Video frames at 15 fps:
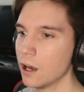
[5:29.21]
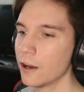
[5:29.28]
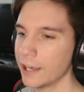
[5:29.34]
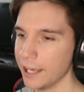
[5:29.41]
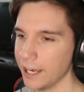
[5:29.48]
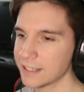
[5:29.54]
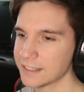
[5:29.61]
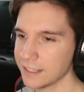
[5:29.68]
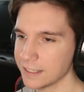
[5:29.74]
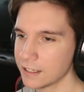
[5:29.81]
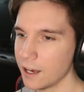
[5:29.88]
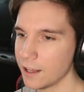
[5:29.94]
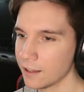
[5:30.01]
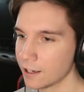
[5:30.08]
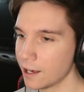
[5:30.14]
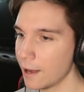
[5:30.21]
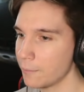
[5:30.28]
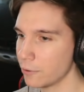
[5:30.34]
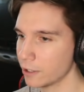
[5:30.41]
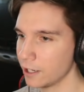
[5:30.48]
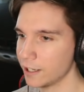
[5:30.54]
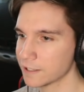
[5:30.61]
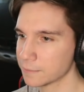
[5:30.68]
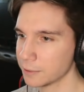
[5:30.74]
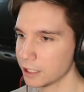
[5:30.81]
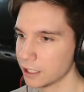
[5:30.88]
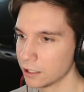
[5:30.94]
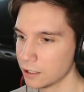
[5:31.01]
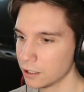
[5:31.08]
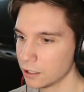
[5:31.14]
Okay, yeah, it got a couple cuts, but...